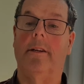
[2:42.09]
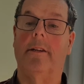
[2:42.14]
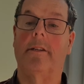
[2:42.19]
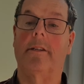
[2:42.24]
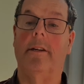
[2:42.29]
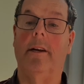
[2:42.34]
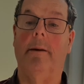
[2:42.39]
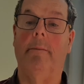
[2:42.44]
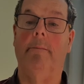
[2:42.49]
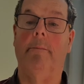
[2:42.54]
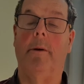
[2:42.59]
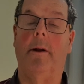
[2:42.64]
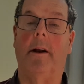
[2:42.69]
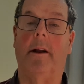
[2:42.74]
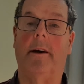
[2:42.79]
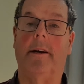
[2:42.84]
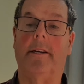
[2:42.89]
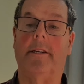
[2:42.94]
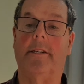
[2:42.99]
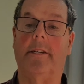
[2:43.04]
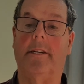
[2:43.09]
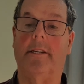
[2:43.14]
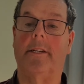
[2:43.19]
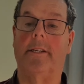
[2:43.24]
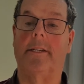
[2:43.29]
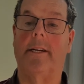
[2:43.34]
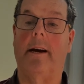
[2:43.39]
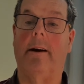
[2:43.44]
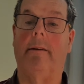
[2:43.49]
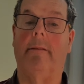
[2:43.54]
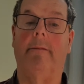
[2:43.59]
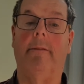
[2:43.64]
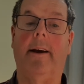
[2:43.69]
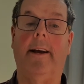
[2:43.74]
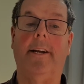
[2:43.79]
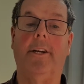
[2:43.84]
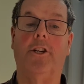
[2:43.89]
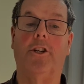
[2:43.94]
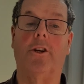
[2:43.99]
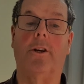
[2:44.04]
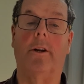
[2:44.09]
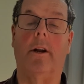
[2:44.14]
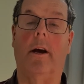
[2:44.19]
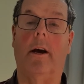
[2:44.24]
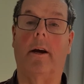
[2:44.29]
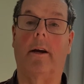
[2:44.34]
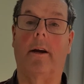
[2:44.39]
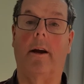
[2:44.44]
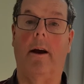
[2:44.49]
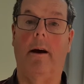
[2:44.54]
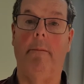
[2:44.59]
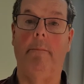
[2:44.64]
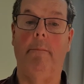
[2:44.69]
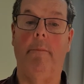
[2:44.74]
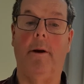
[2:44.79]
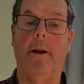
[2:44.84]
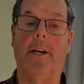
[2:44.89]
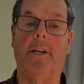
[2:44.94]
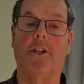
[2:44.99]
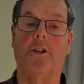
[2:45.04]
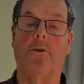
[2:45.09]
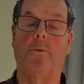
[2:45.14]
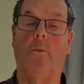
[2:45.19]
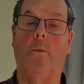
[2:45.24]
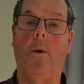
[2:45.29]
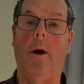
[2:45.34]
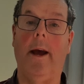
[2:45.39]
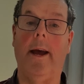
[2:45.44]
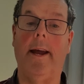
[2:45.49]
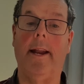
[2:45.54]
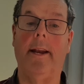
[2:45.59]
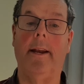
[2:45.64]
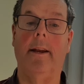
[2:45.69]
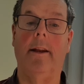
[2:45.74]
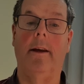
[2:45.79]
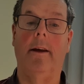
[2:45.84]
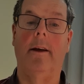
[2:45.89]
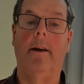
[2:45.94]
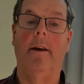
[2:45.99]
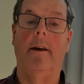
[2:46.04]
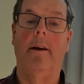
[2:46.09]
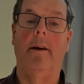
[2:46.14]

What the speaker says: symbolises salvation accomplished when